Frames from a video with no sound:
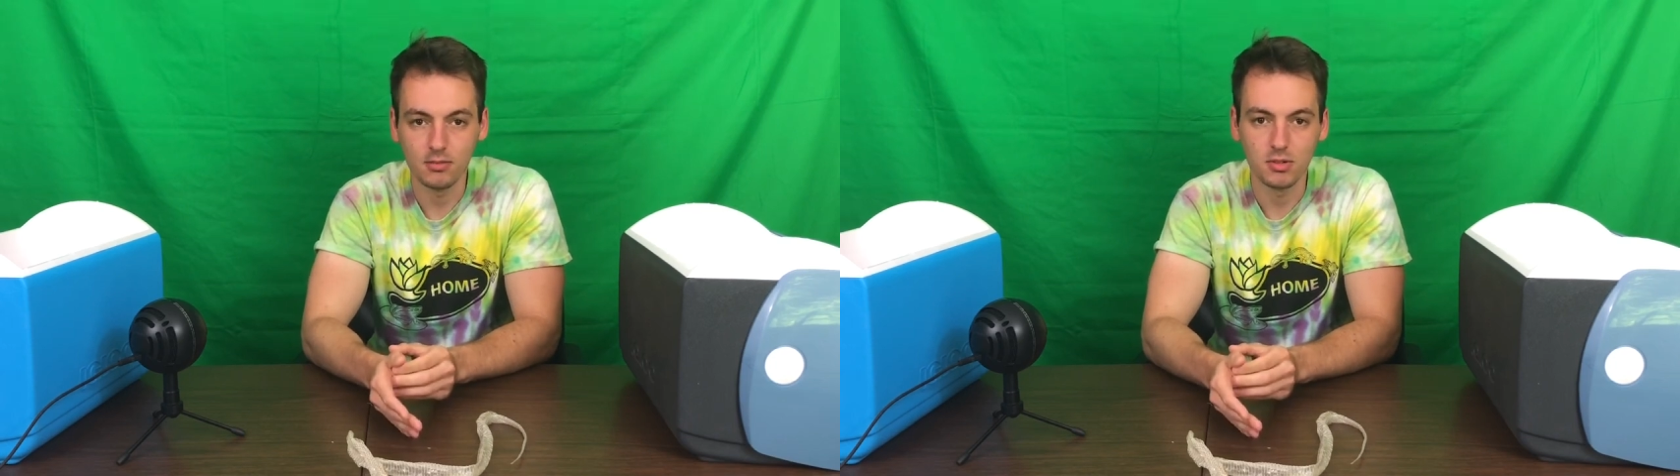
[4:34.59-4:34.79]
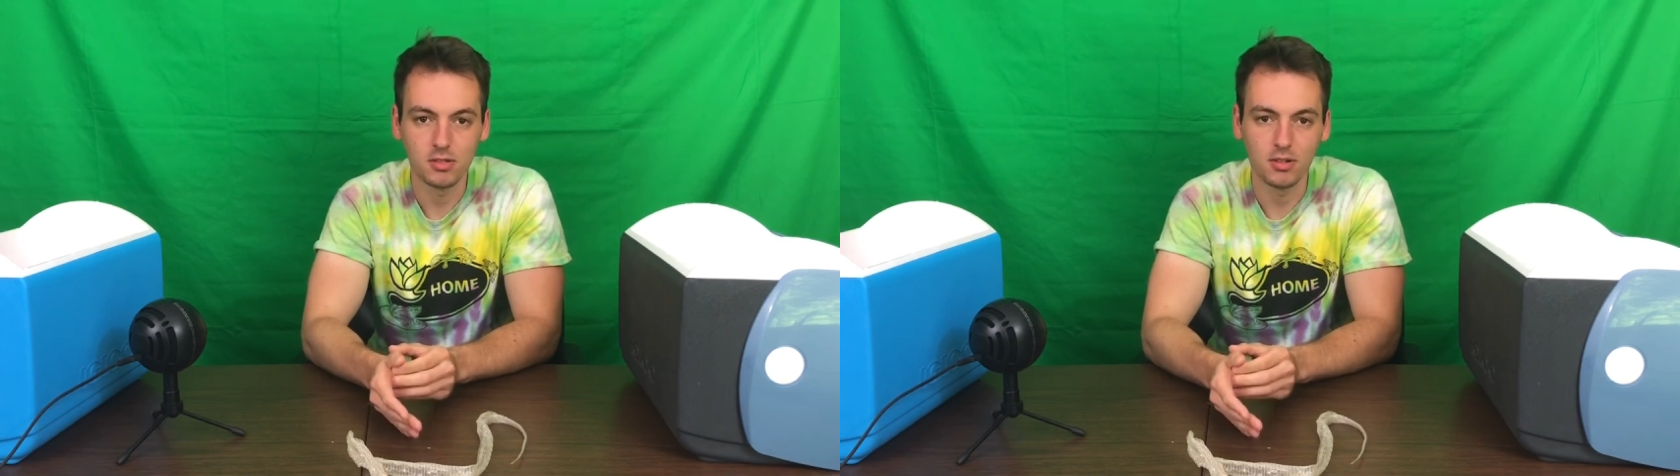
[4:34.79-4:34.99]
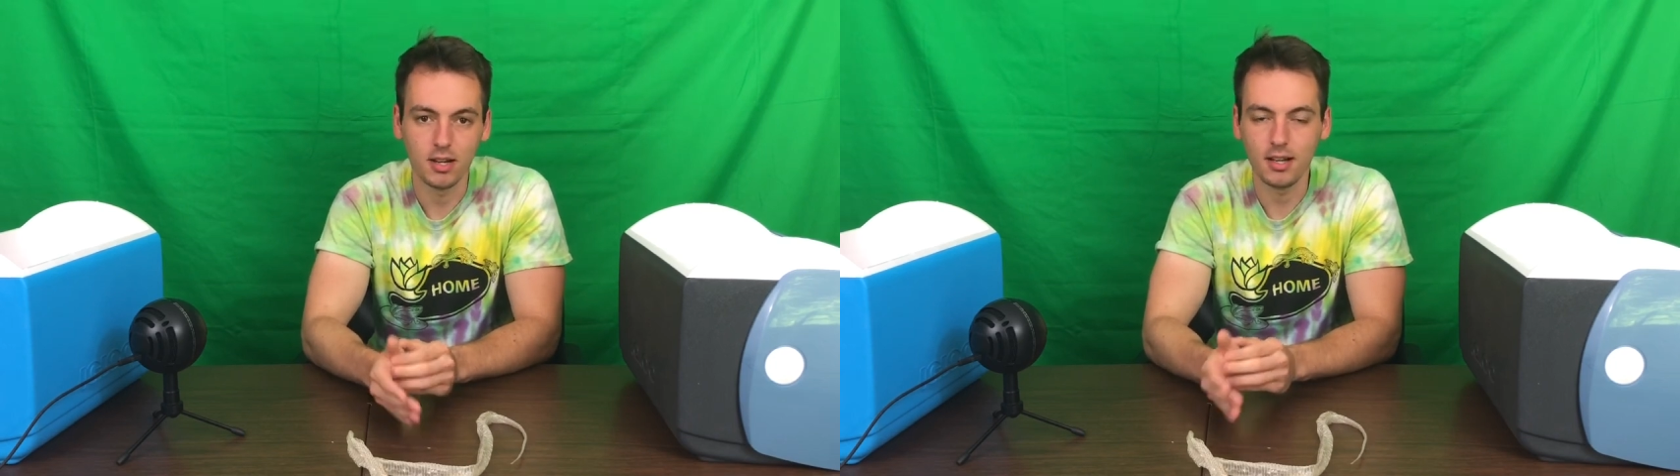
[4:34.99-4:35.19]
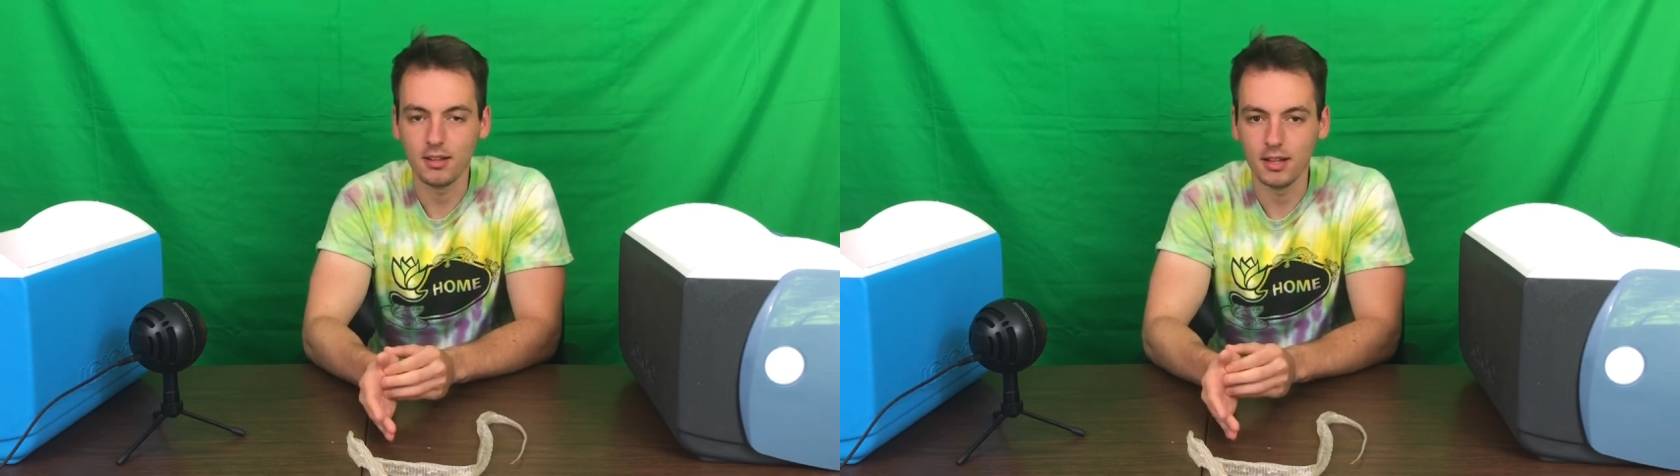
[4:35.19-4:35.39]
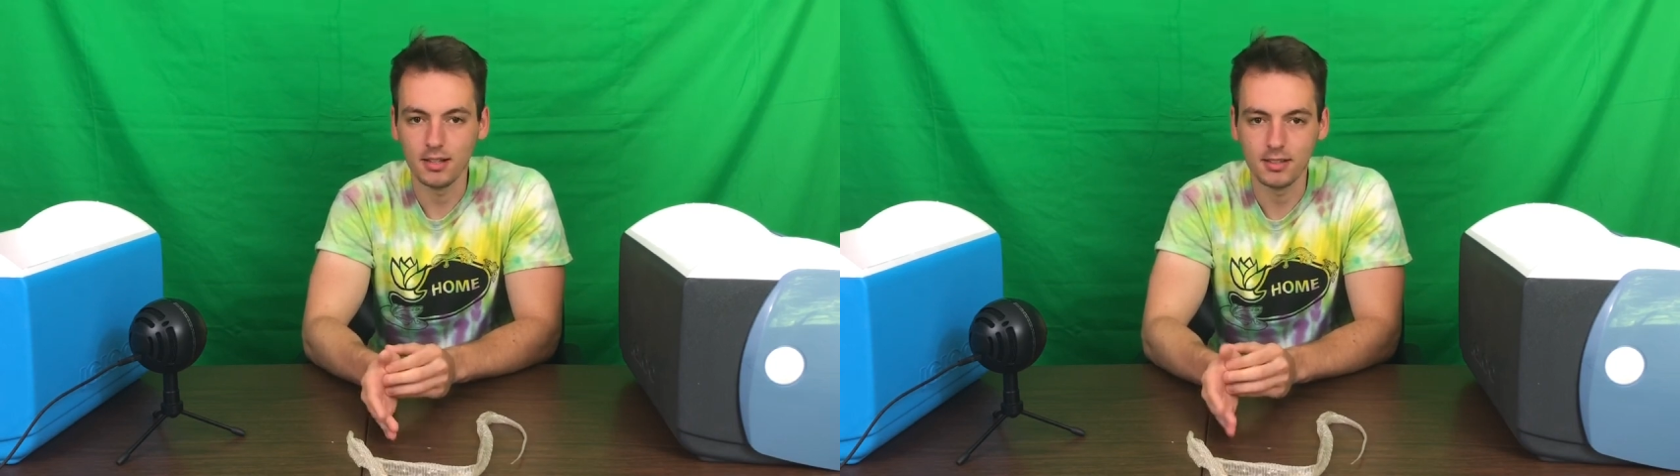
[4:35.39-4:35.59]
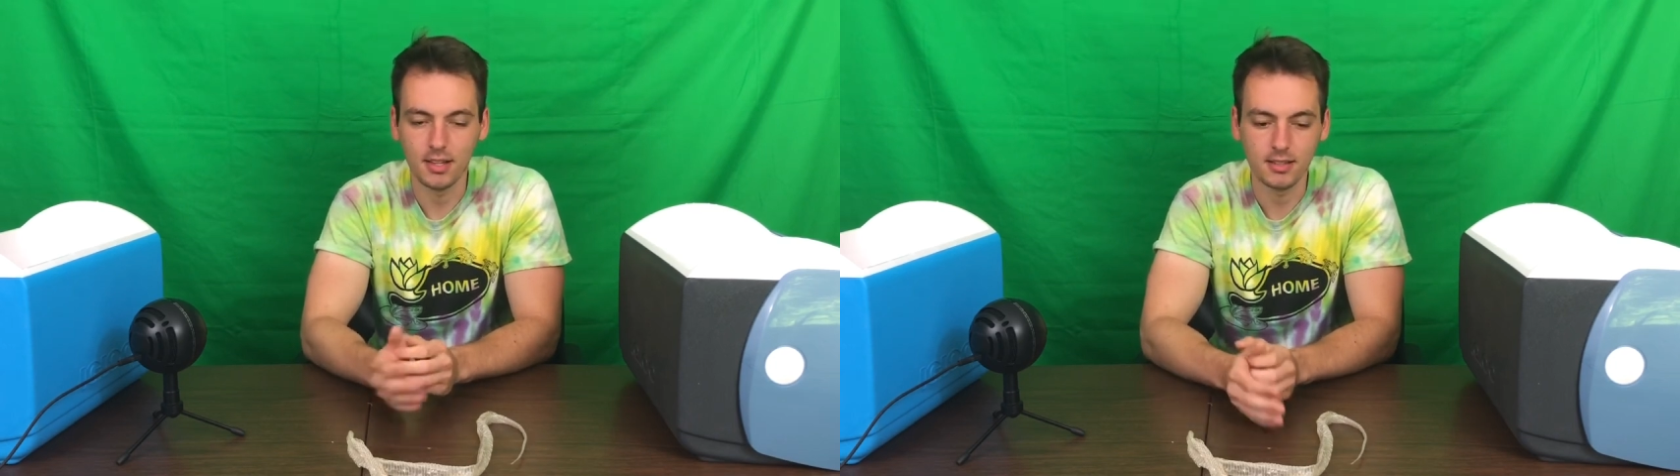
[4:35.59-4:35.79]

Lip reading: which are egg-laying snakes,